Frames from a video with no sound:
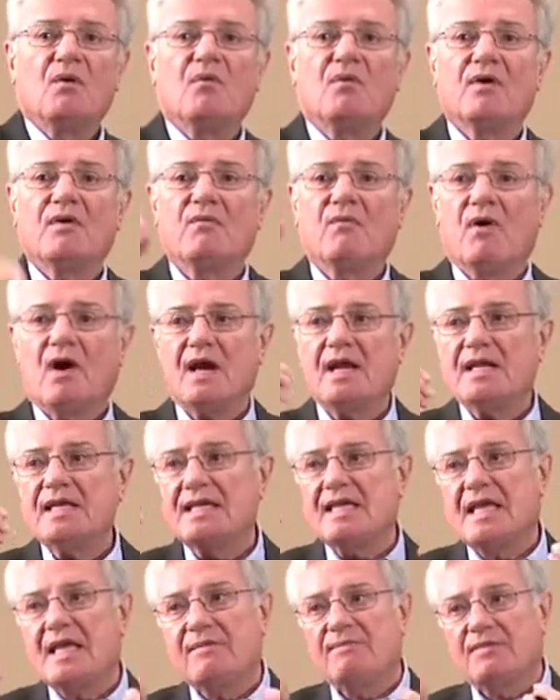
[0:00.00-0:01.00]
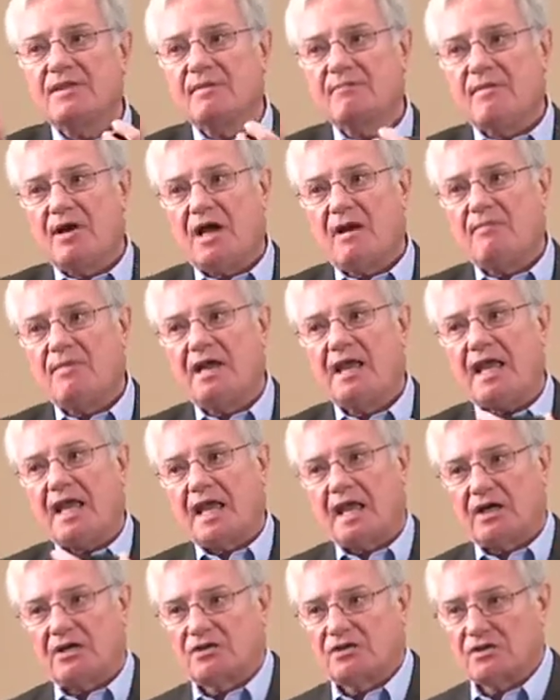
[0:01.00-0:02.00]
we want to keep the mama
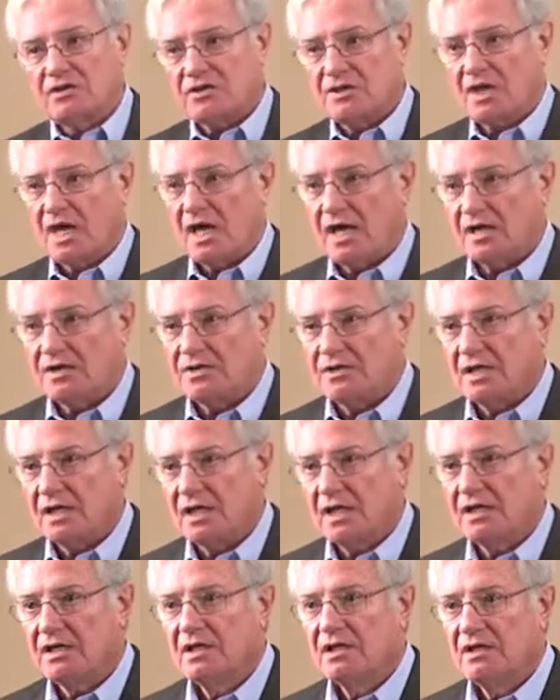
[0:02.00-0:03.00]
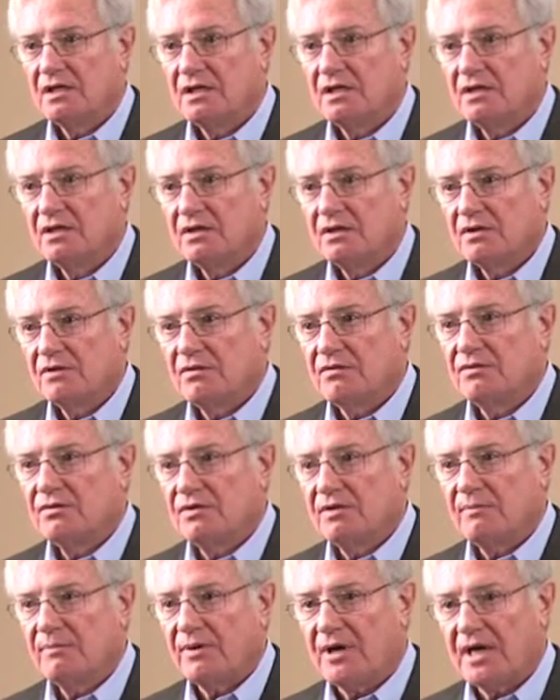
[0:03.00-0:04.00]
exercising through
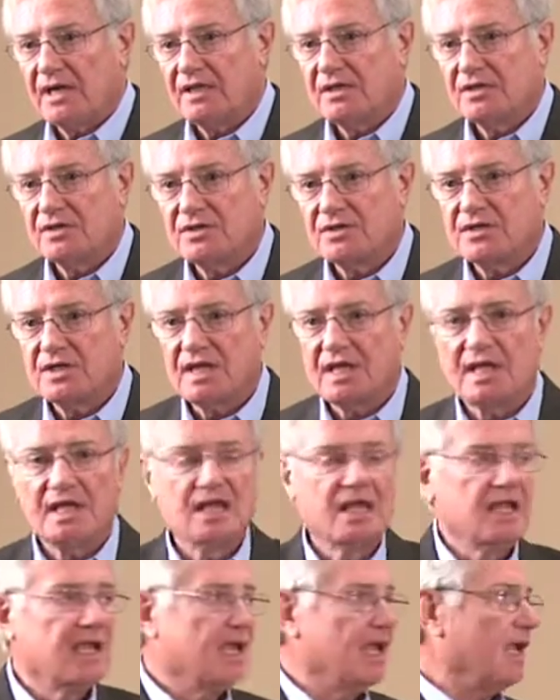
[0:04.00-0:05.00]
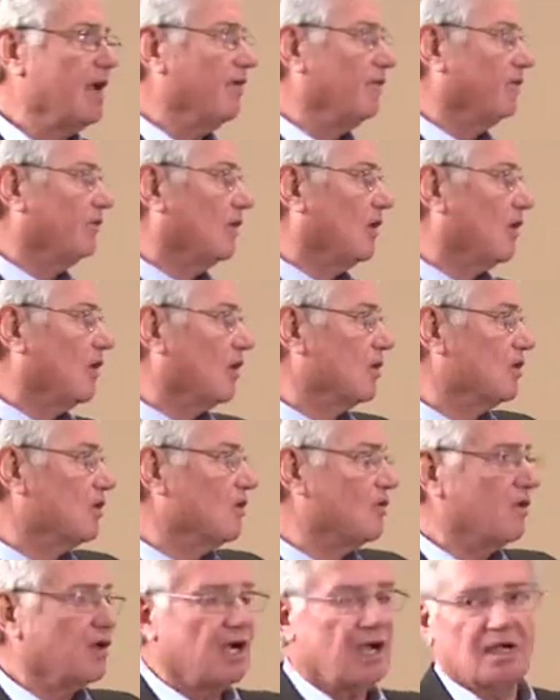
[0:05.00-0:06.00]
the pregnancy if there are
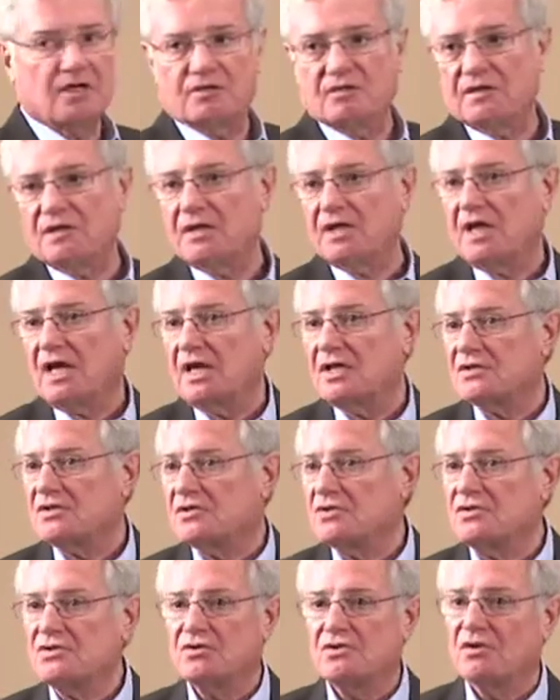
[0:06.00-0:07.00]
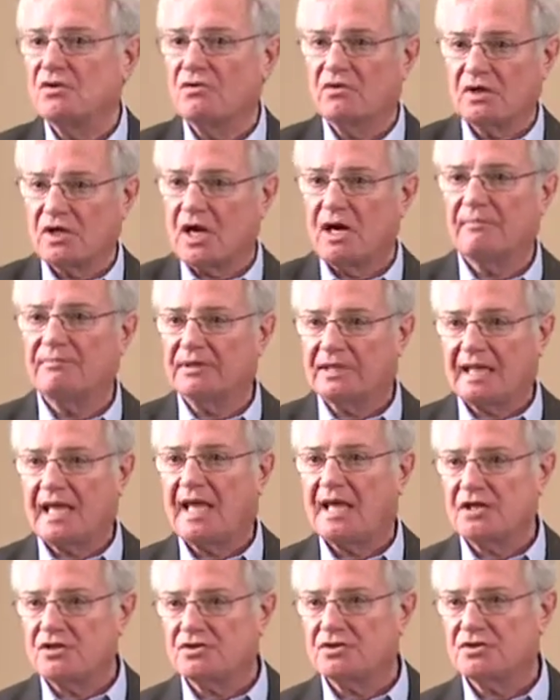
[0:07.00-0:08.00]
no contraindications or
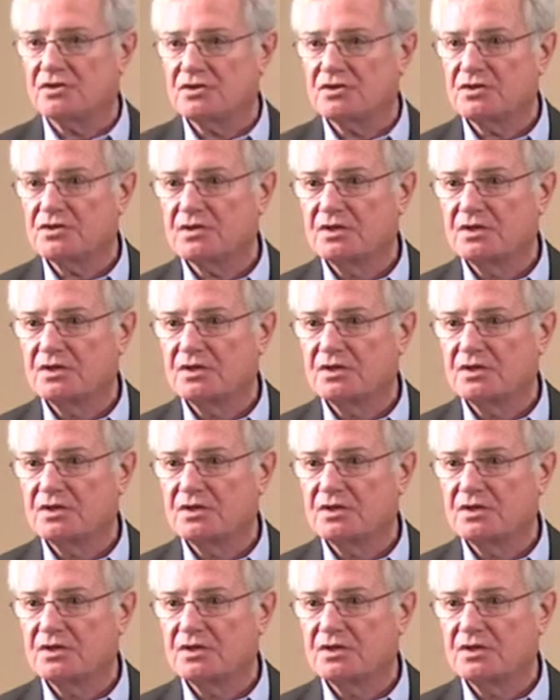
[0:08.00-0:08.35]
complications.